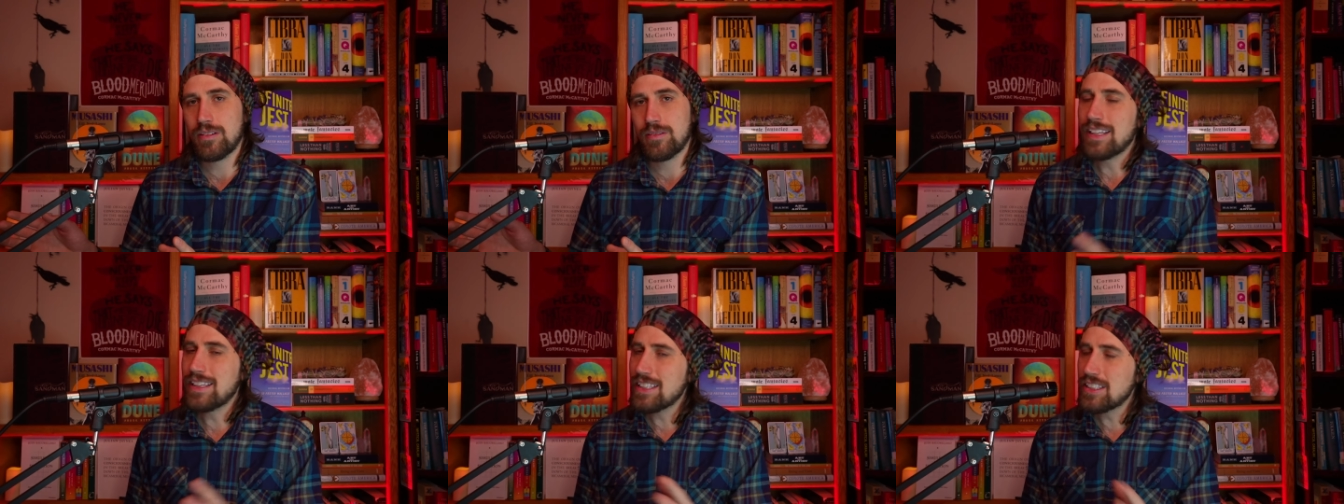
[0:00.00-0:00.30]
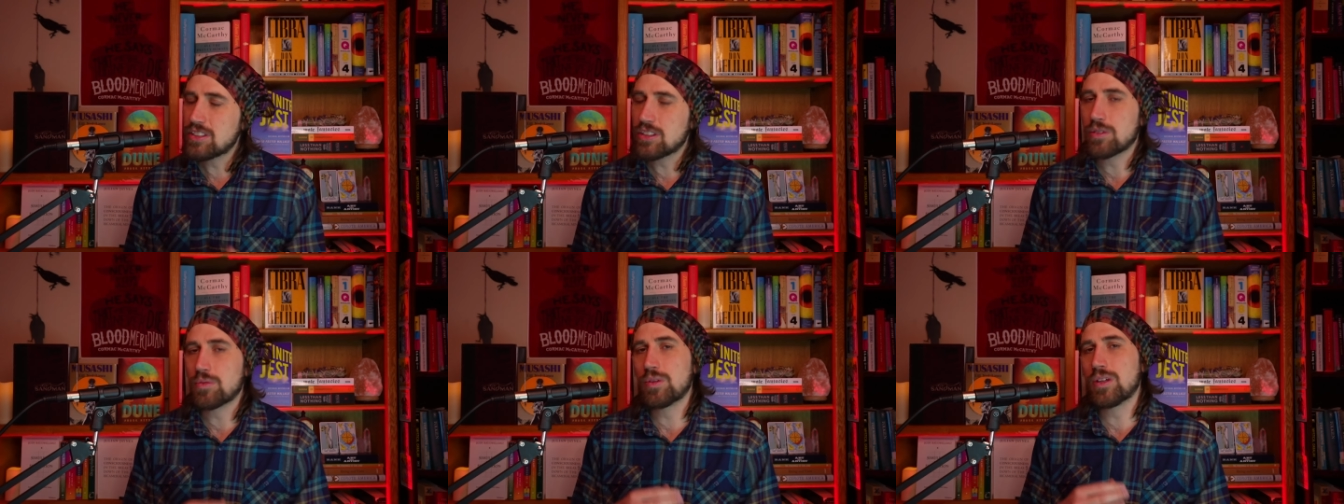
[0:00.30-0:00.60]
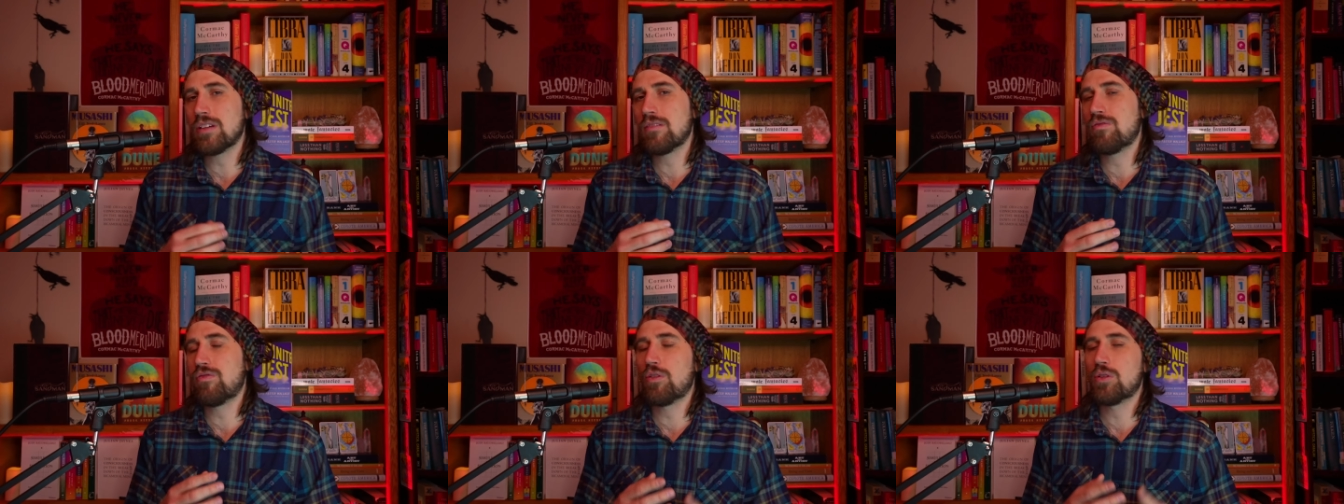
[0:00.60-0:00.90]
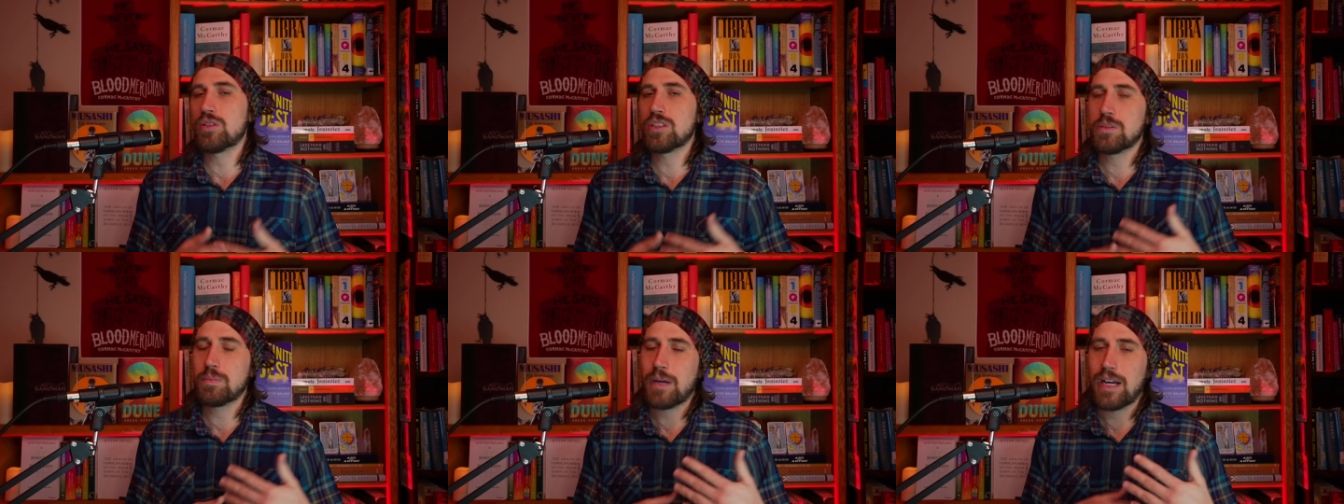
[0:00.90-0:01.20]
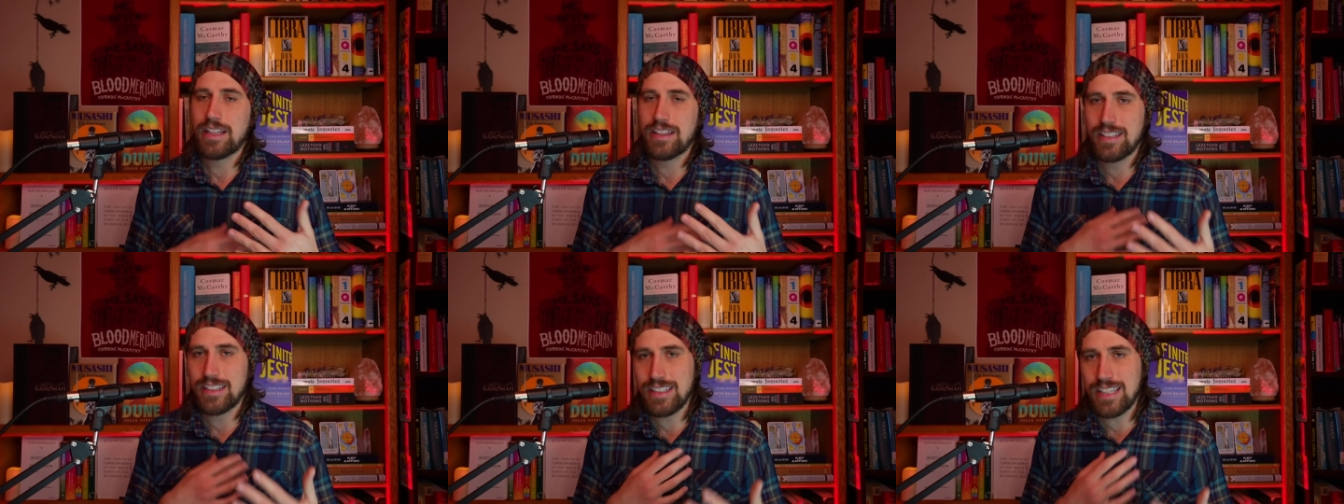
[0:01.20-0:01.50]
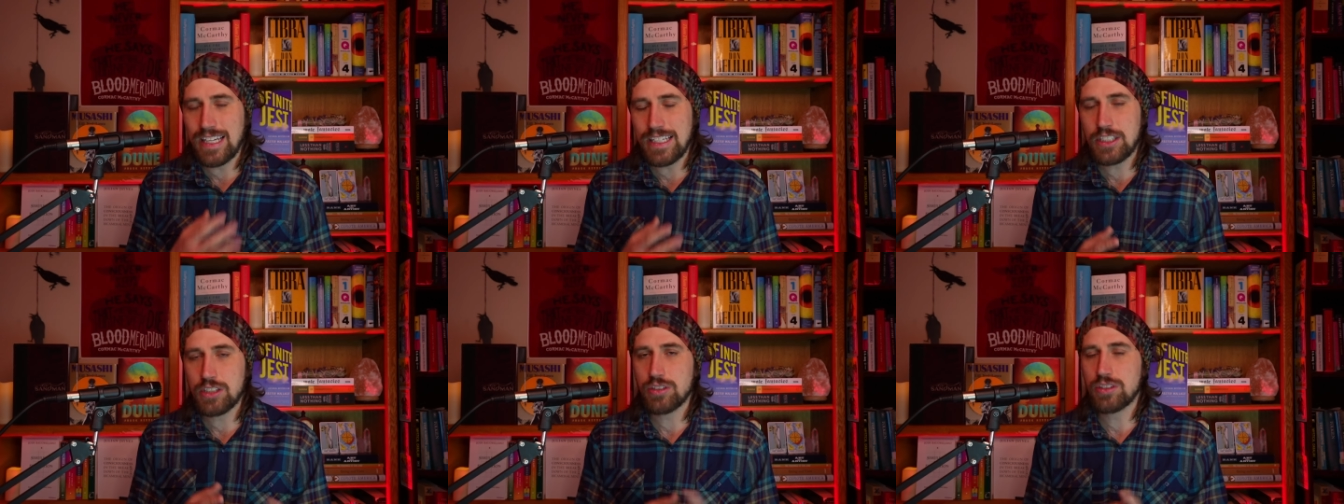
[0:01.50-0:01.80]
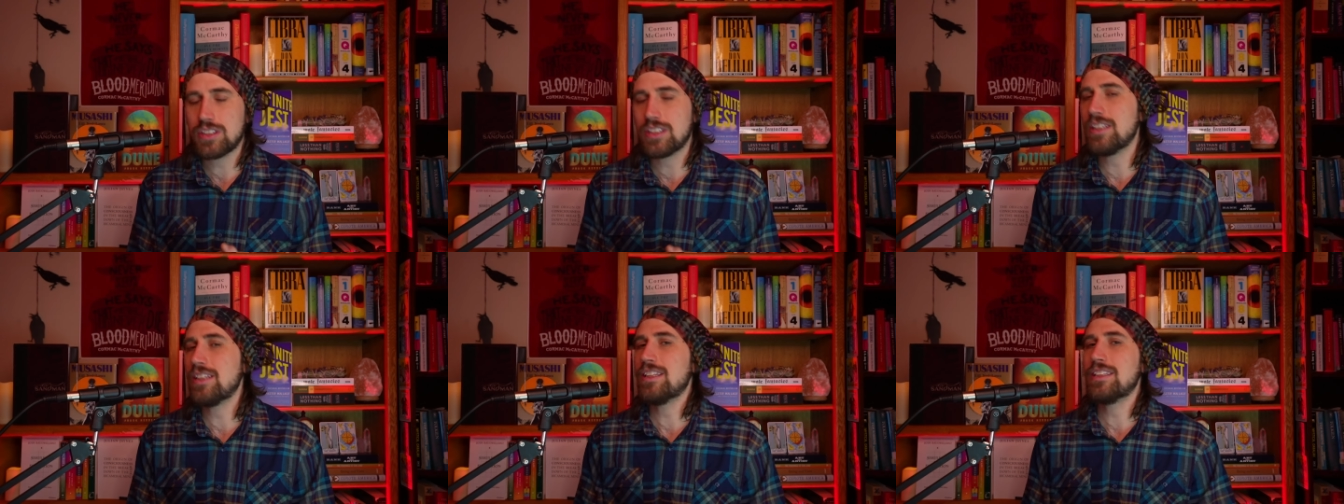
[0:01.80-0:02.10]
And these are reinforced by the nature
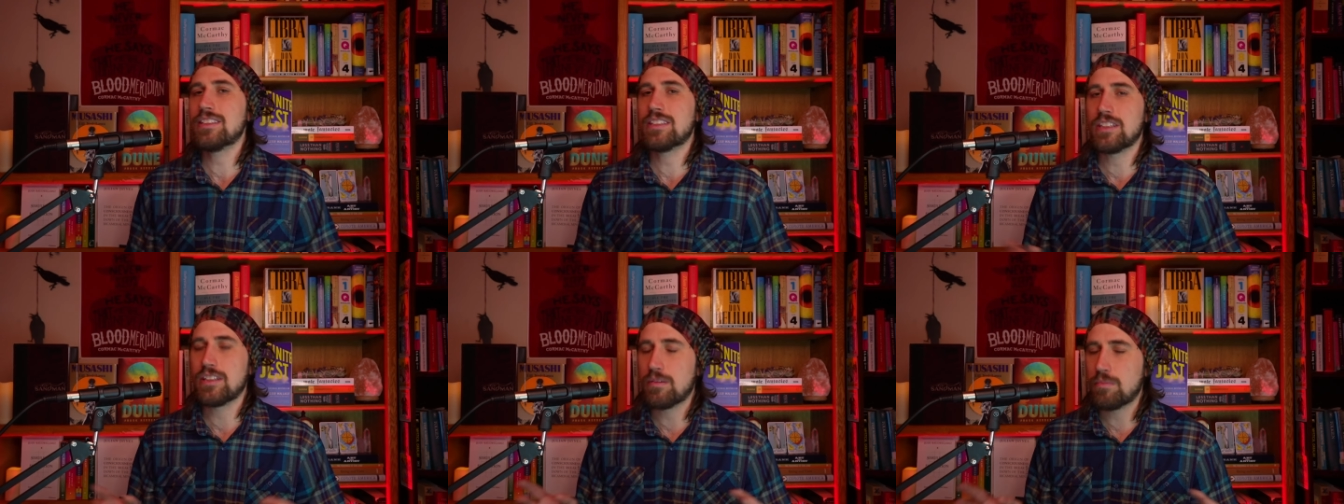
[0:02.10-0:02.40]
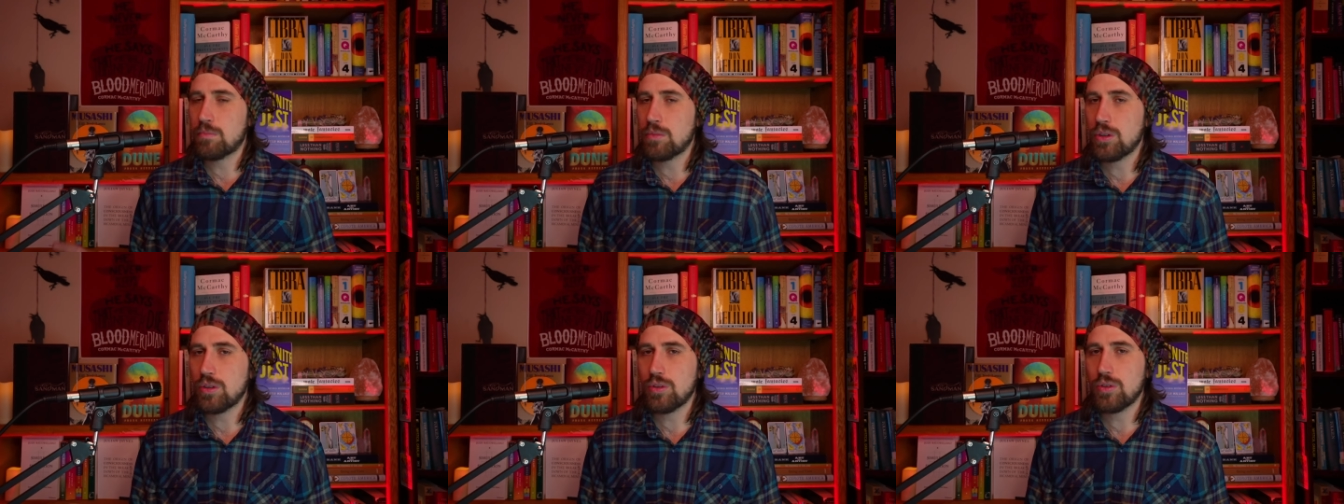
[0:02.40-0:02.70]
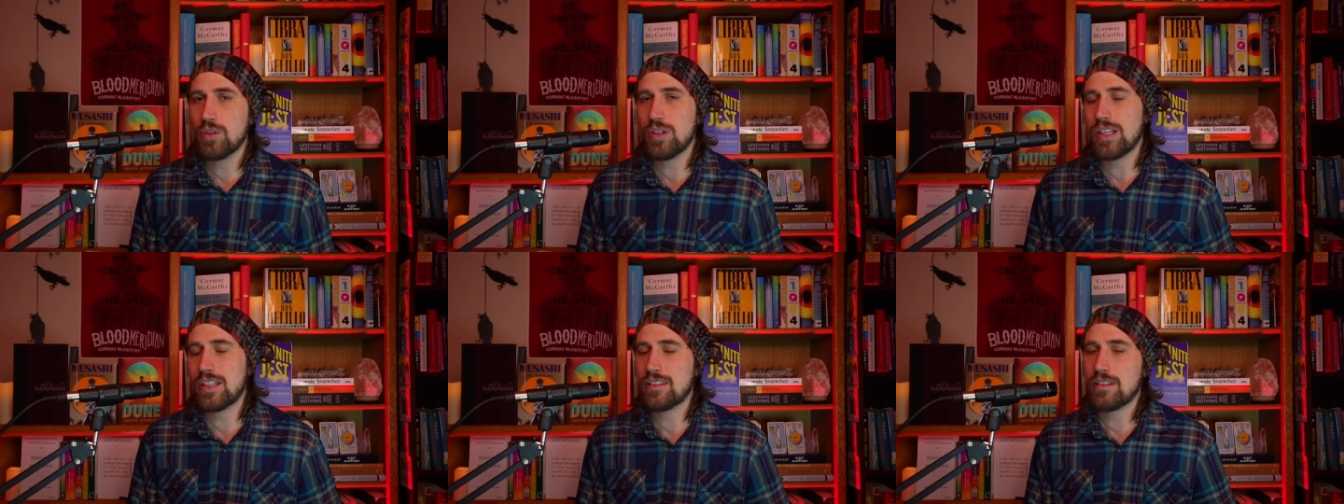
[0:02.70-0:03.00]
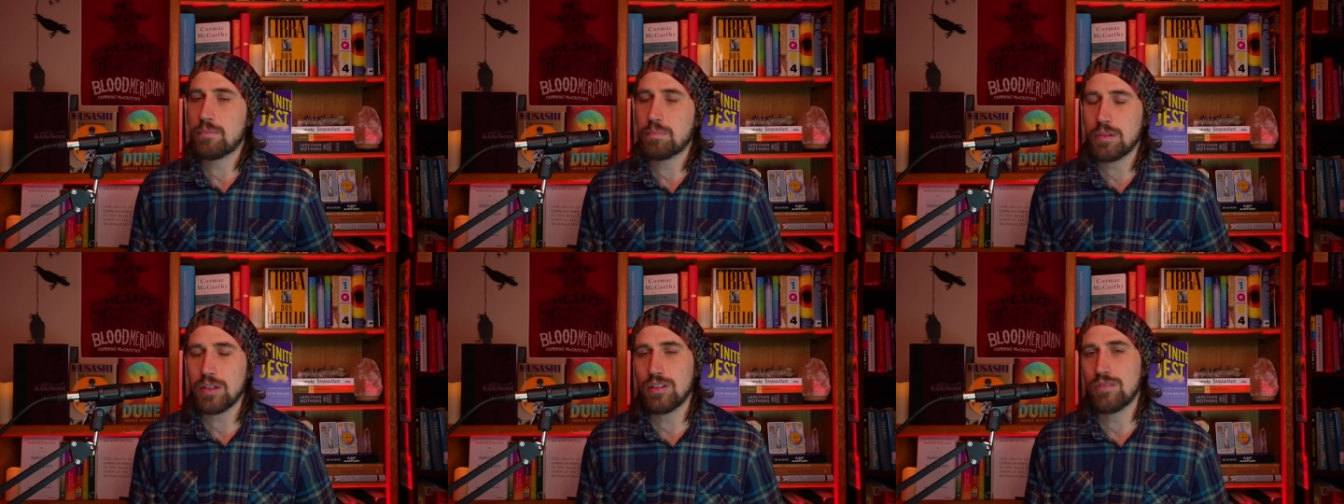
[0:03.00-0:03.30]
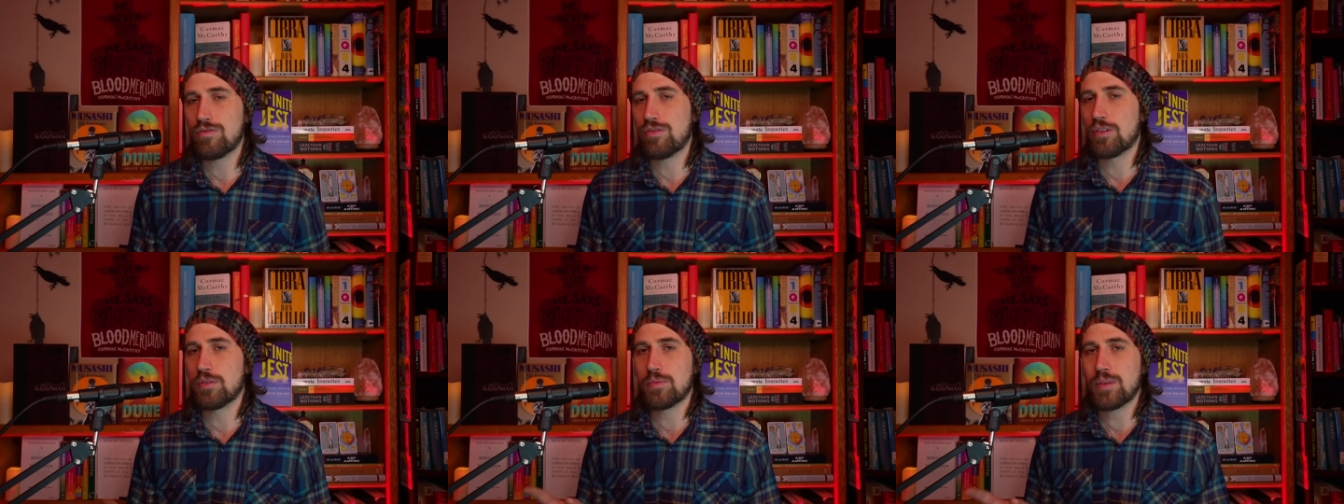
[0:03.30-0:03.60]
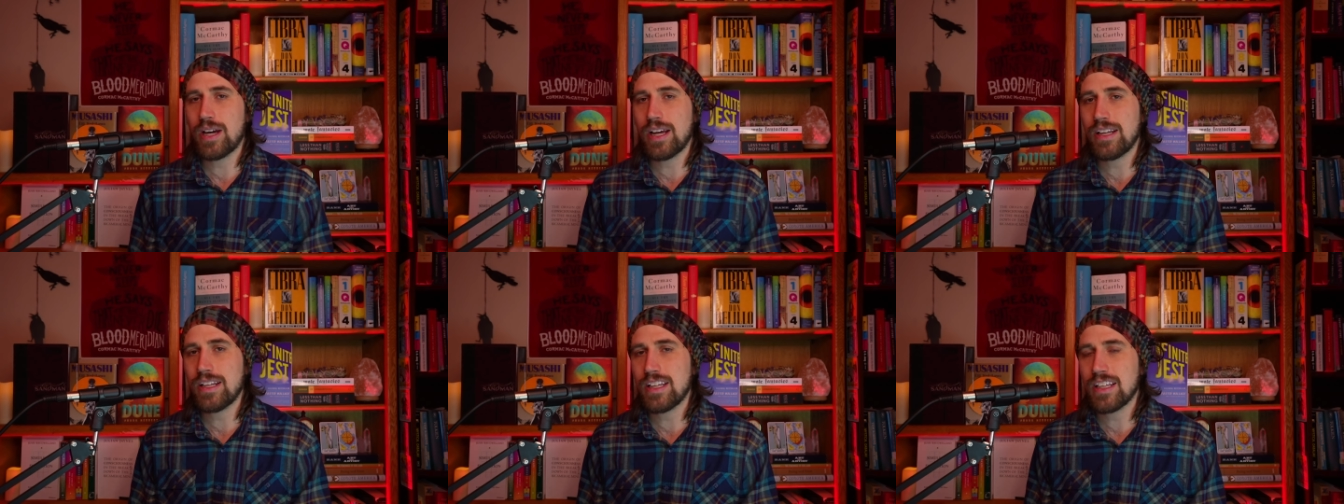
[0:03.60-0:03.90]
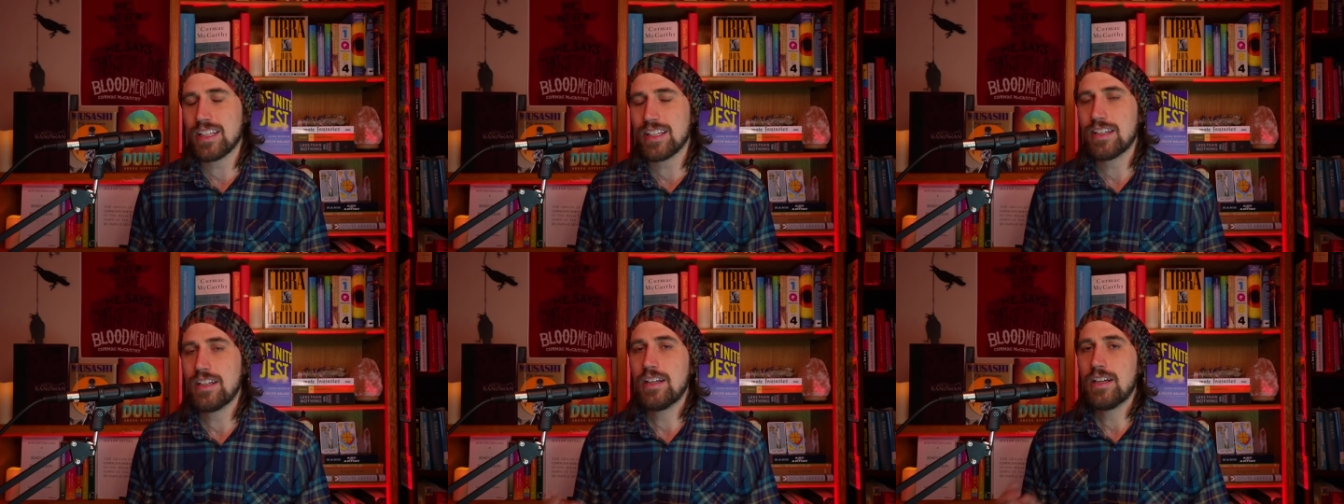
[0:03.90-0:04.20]
scenes and the mood and the beautiful
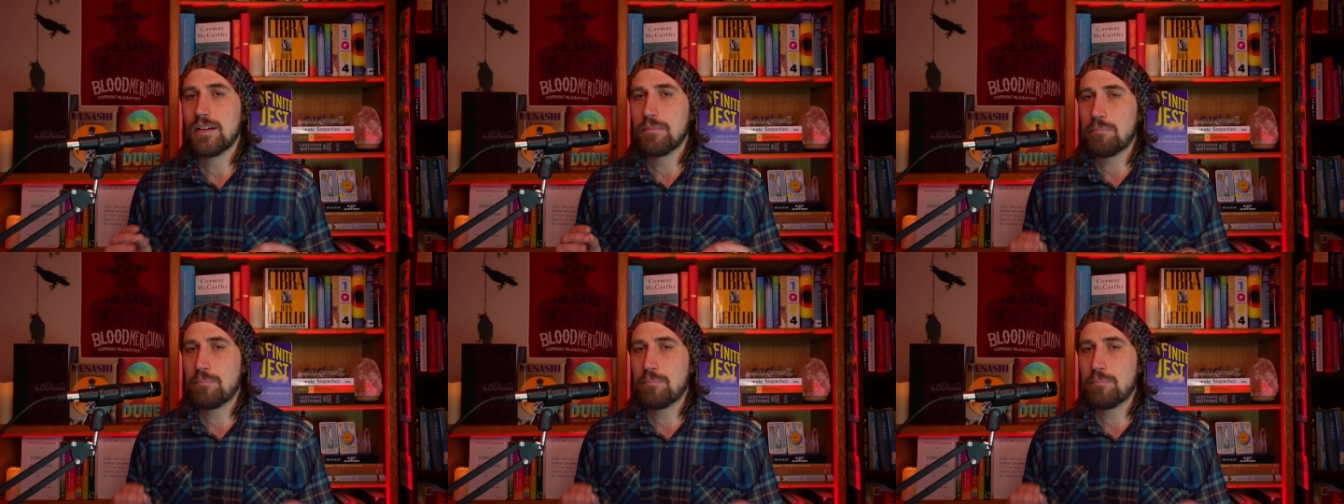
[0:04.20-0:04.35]
writing.